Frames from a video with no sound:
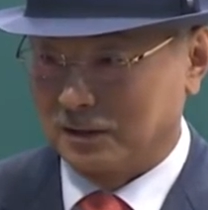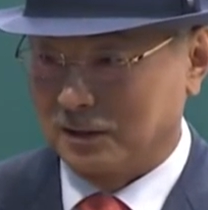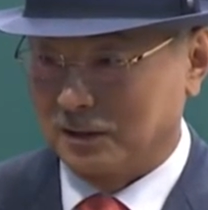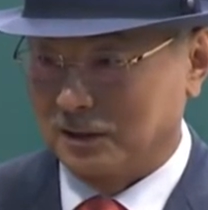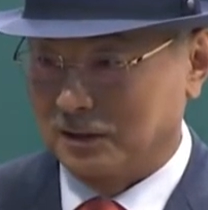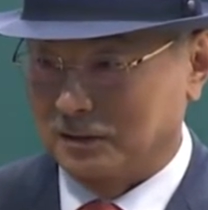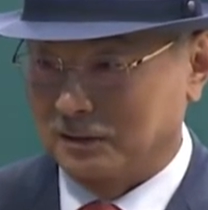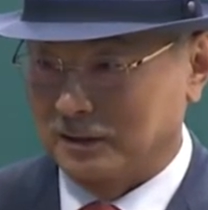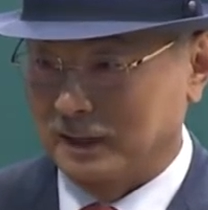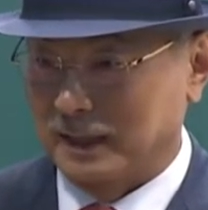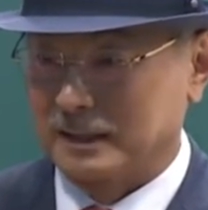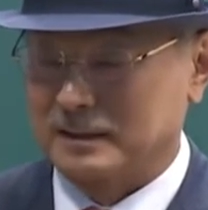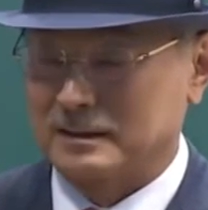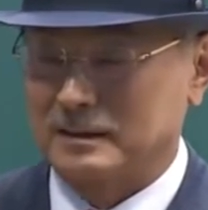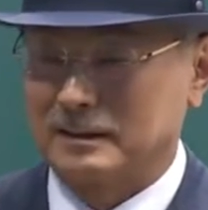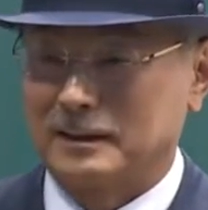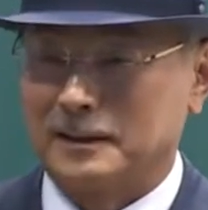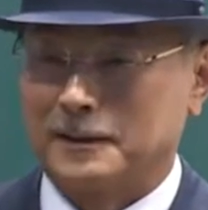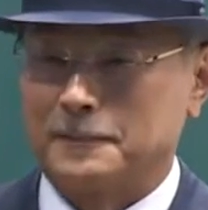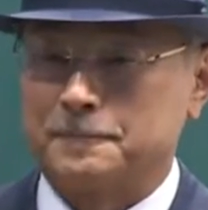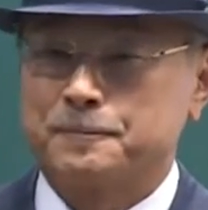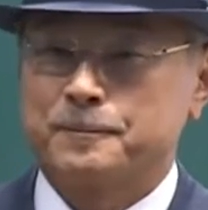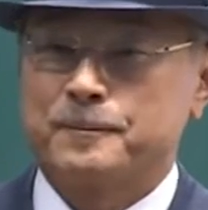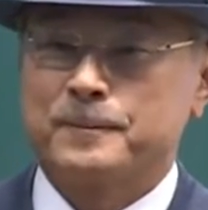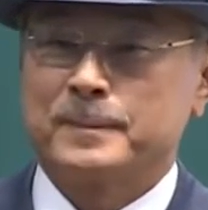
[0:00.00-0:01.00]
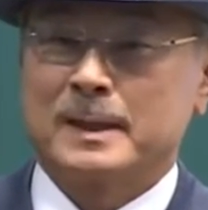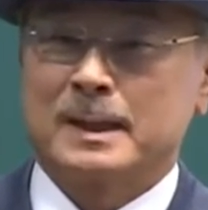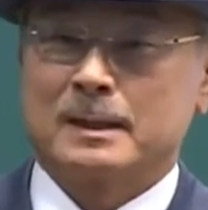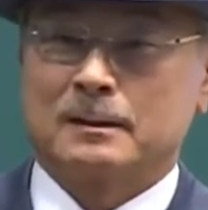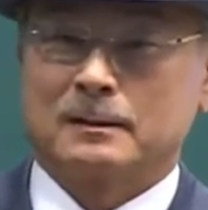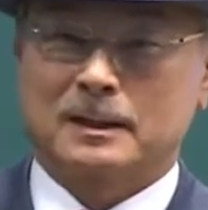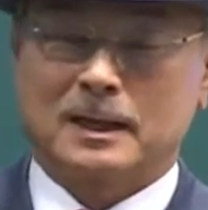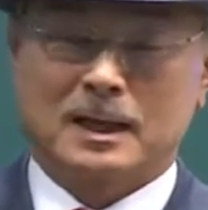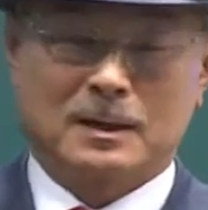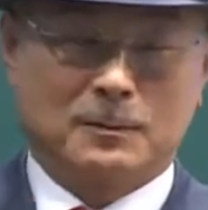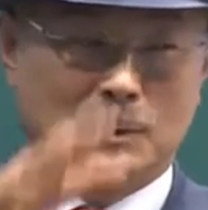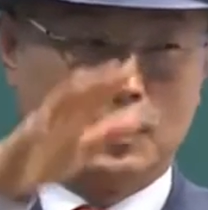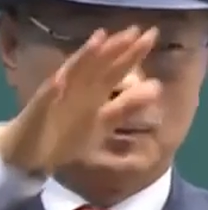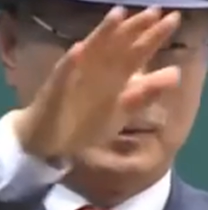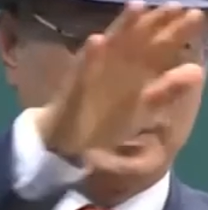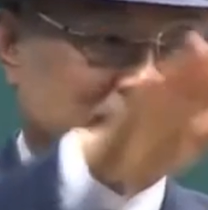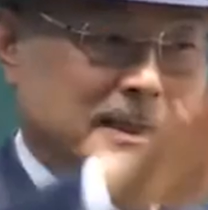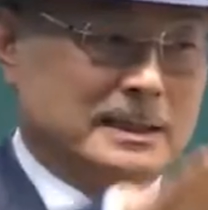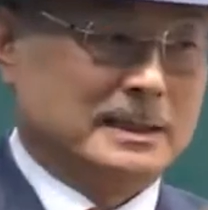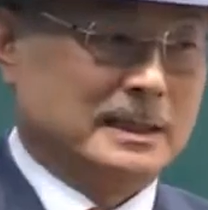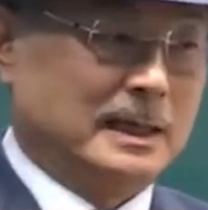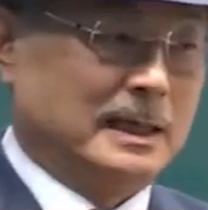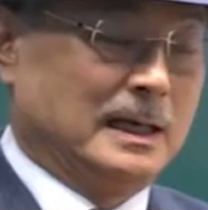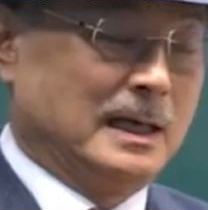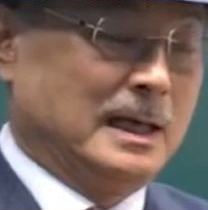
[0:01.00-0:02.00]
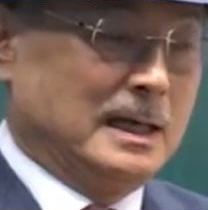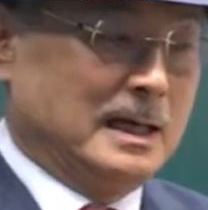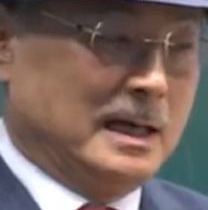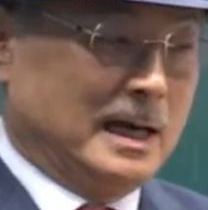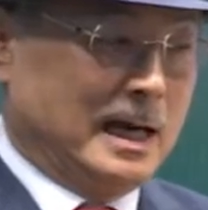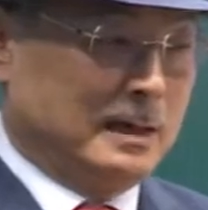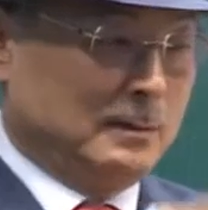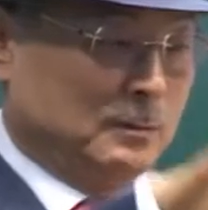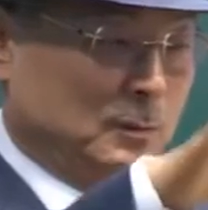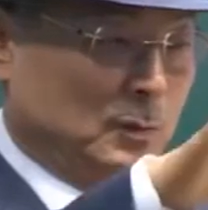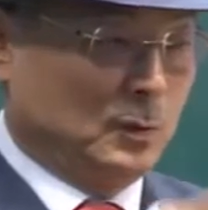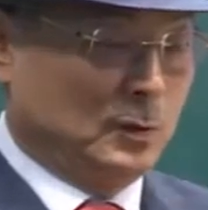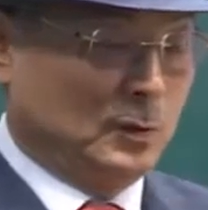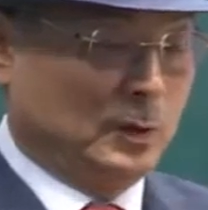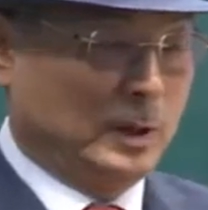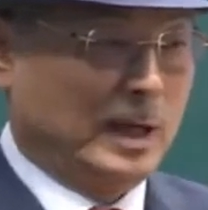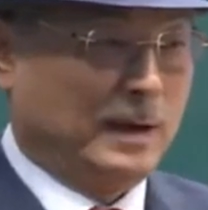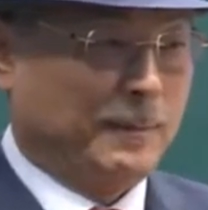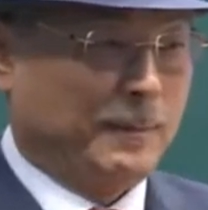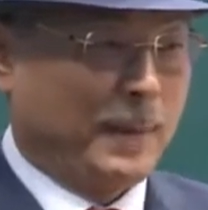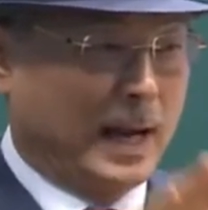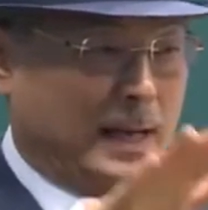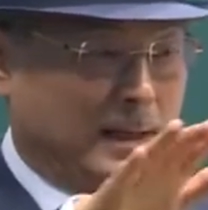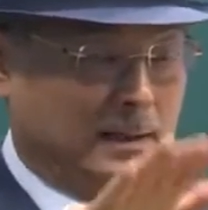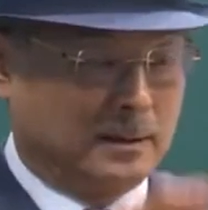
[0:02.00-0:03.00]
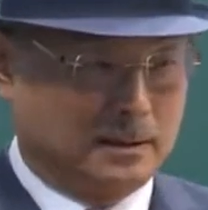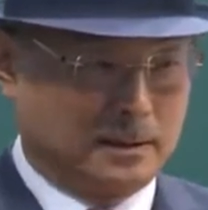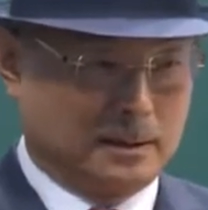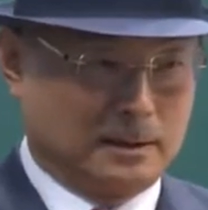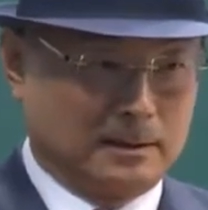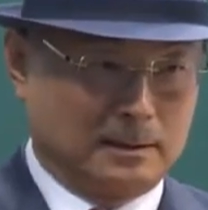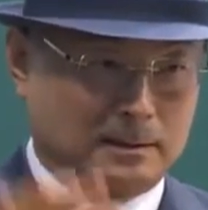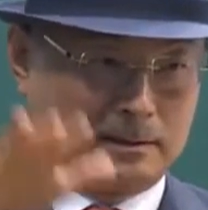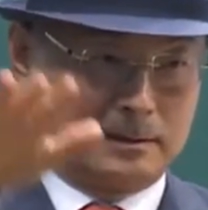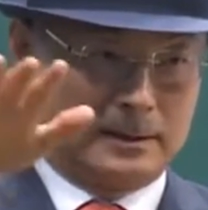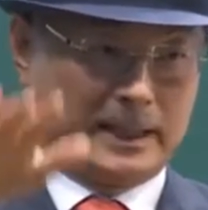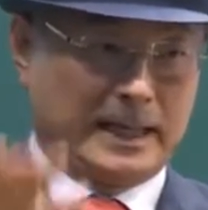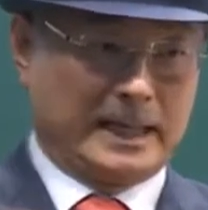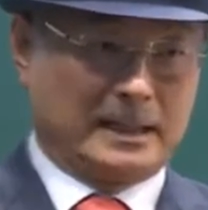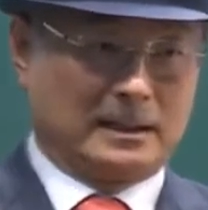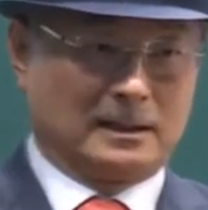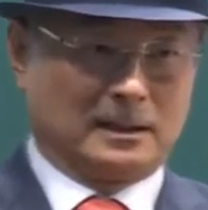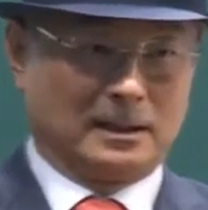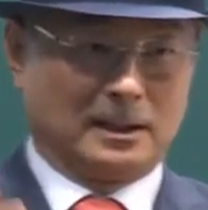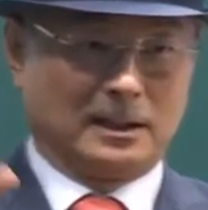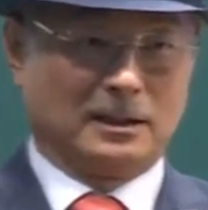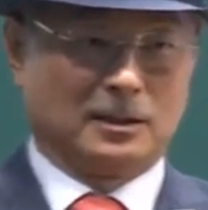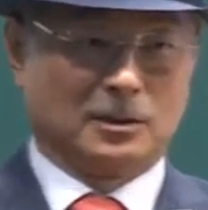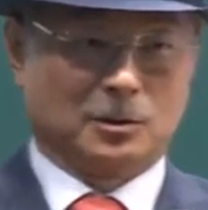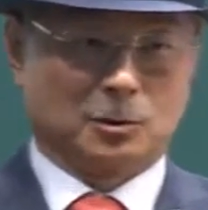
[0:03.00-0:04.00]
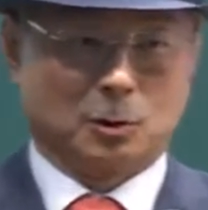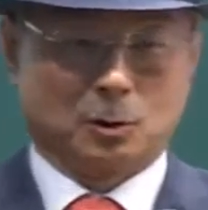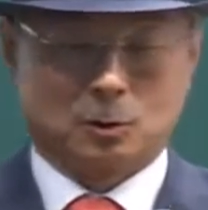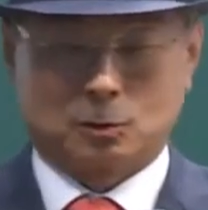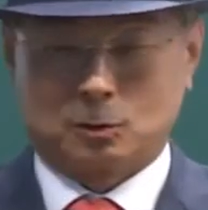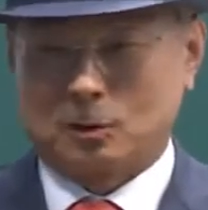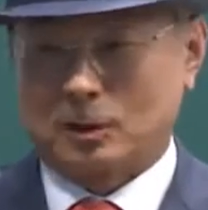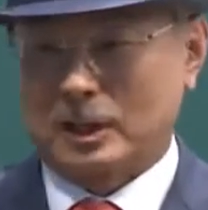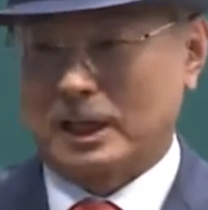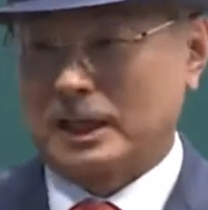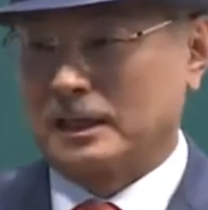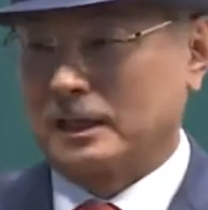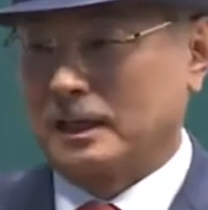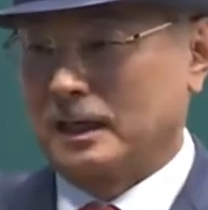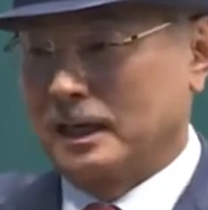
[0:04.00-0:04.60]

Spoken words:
Considering how fast the field of academia changes,